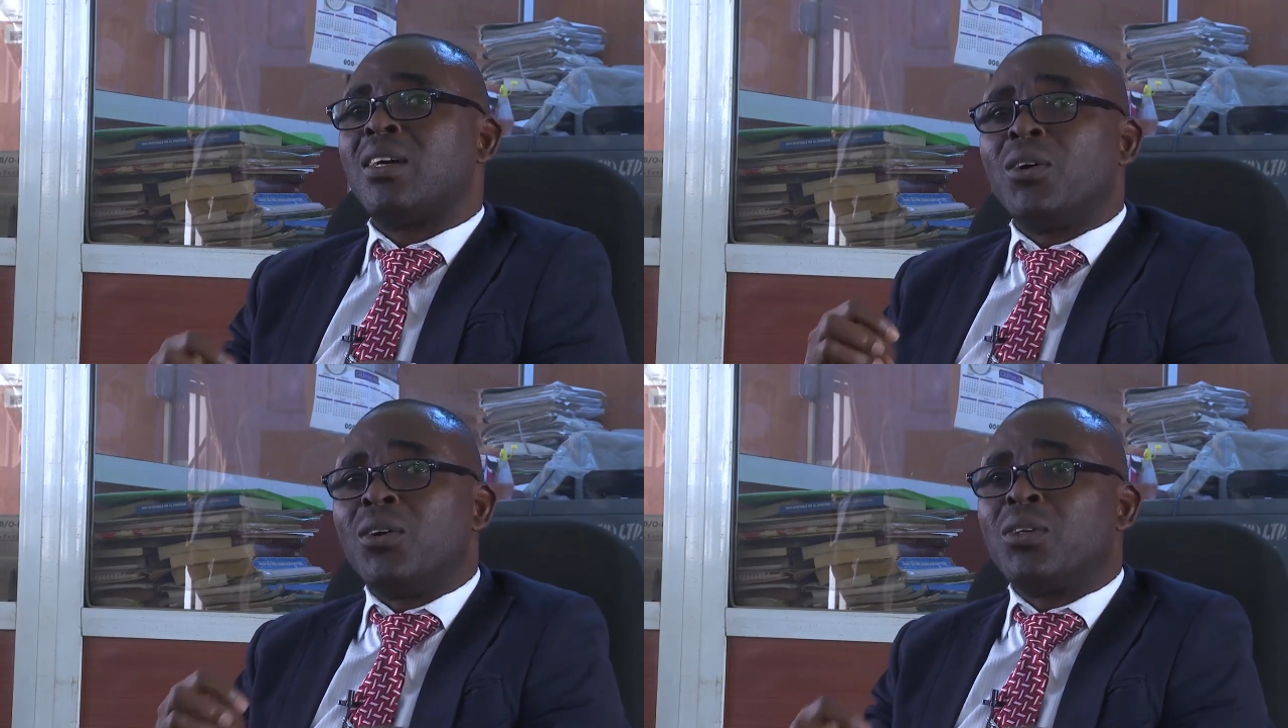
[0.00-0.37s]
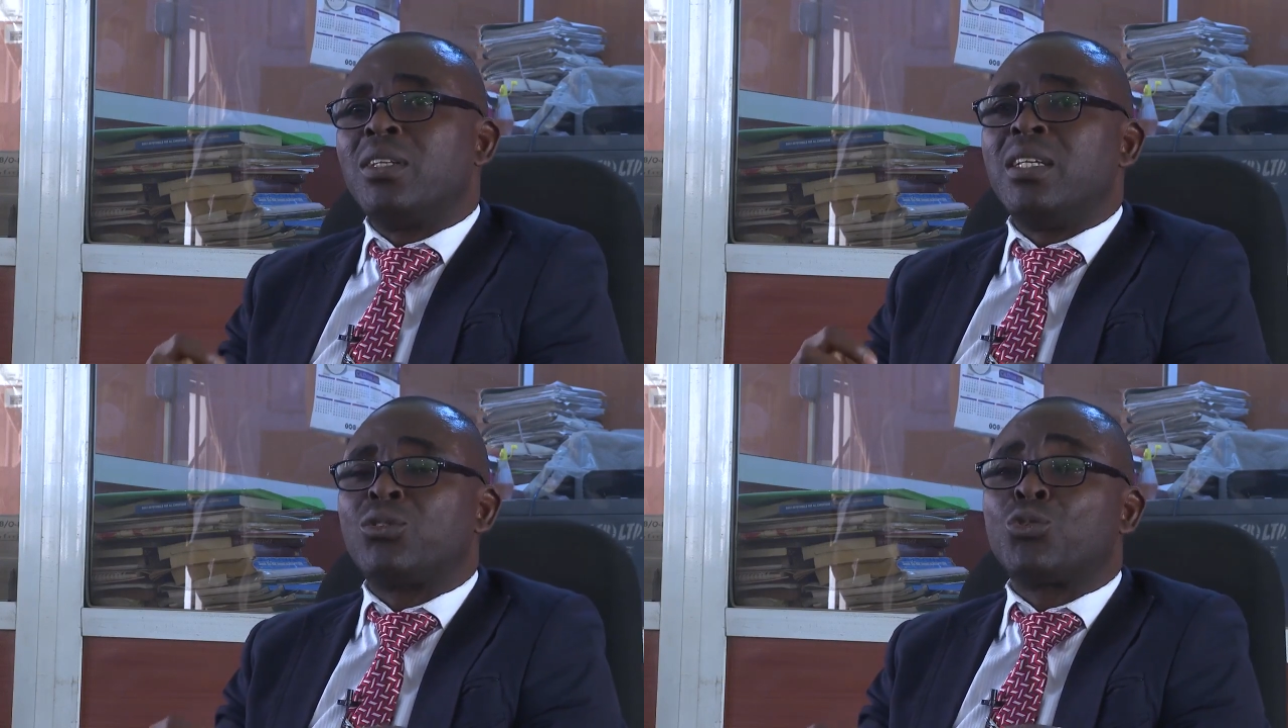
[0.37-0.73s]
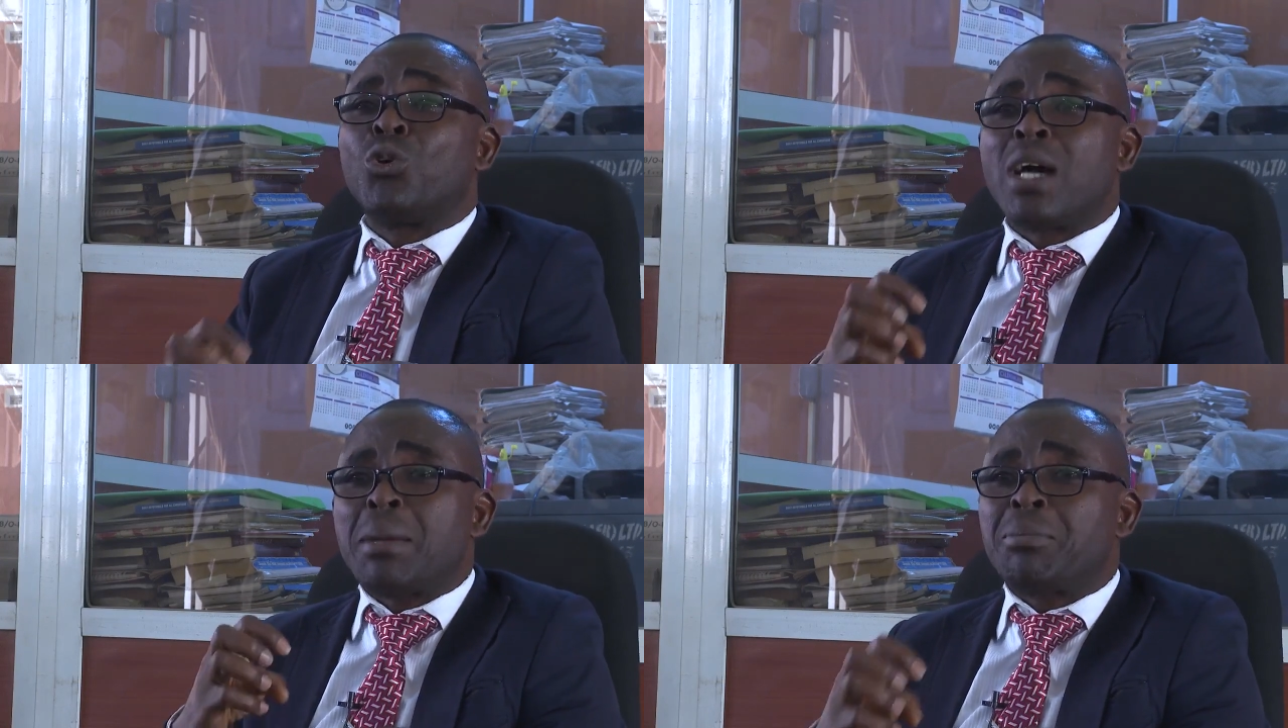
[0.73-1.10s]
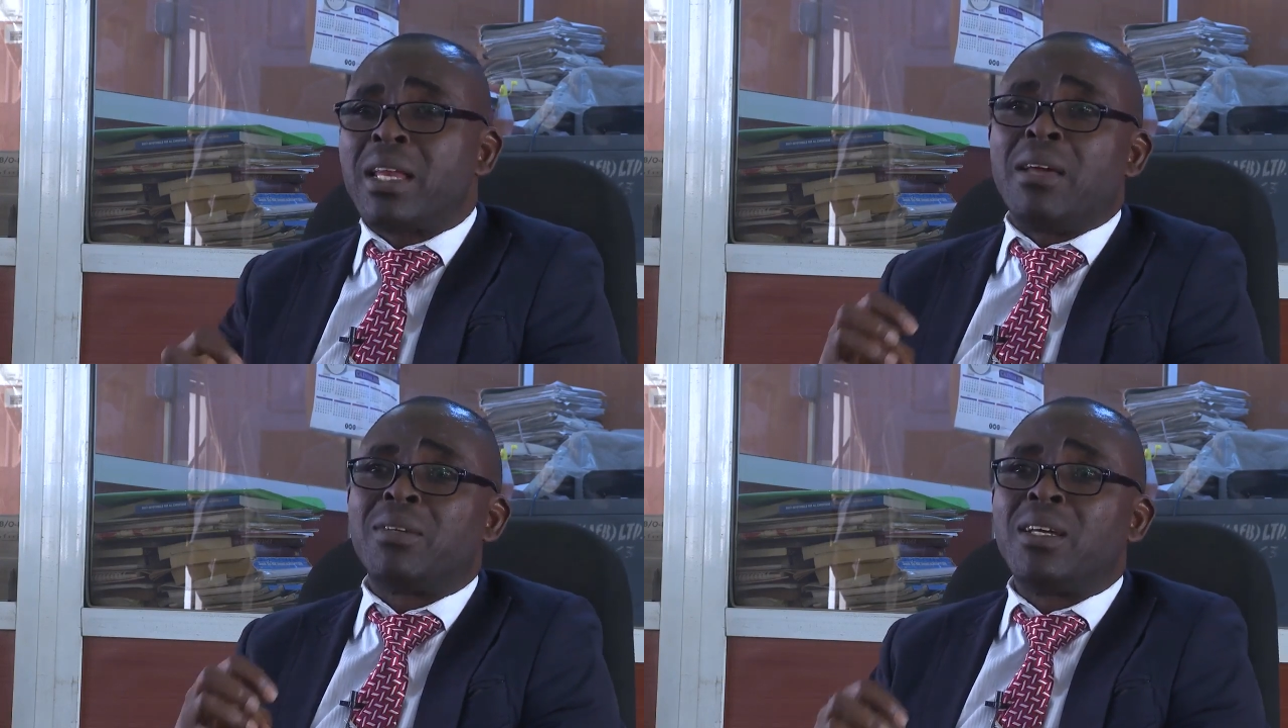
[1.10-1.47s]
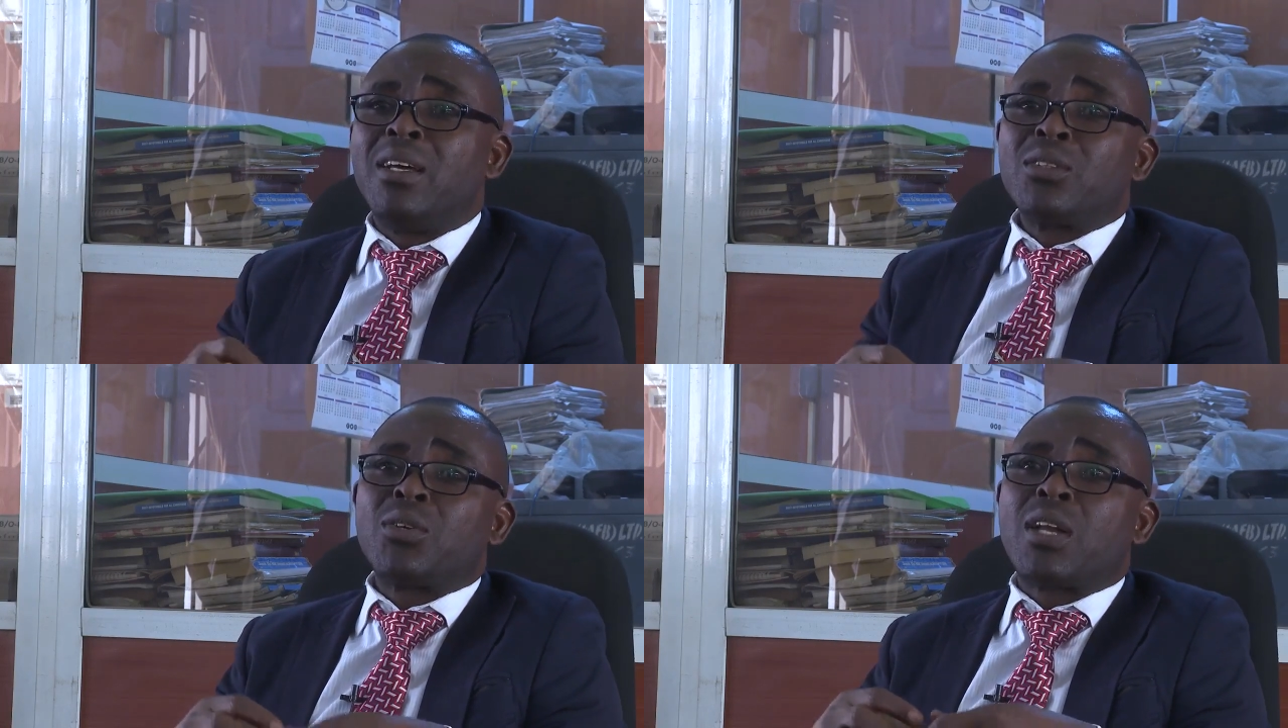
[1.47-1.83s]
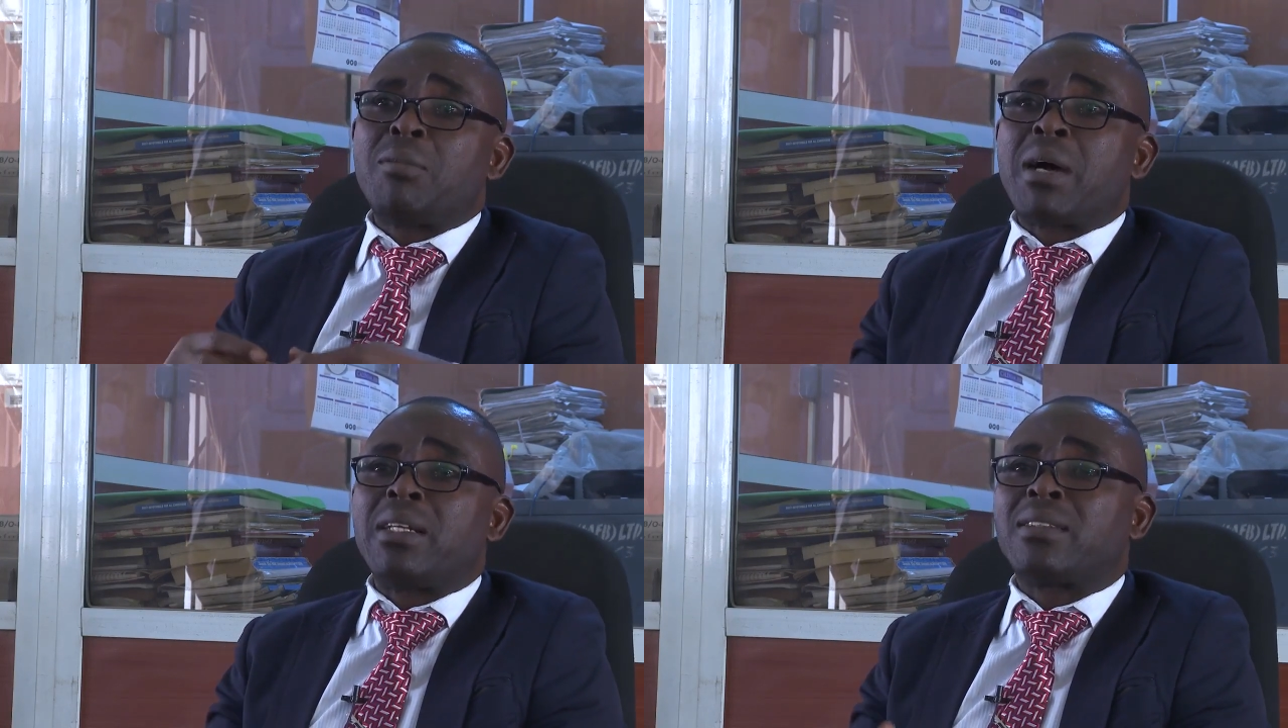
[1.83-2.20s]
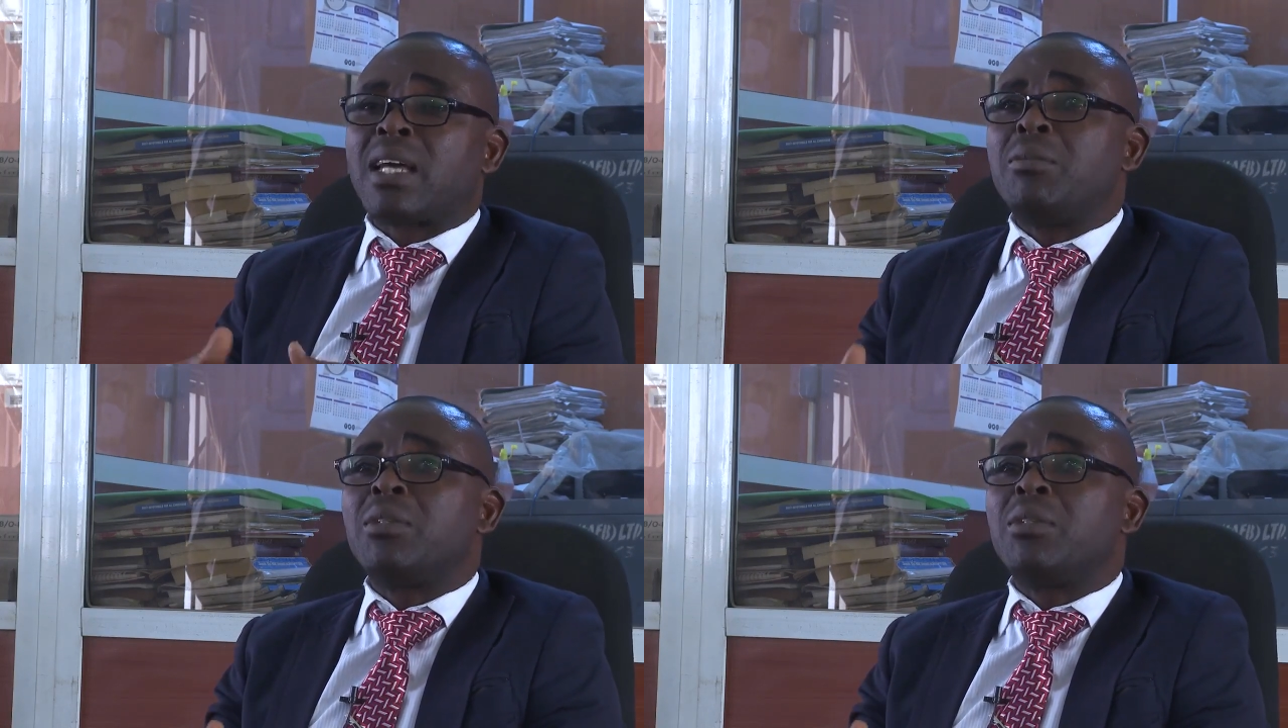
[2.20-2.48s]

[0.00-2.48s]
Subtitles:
only to help them, so that by the time